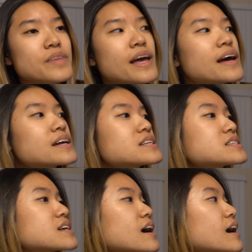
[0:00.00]

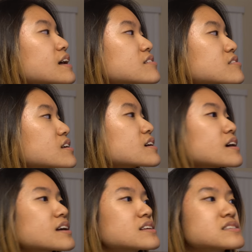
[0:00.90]
And I think
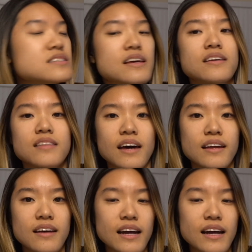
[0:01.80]
I can say that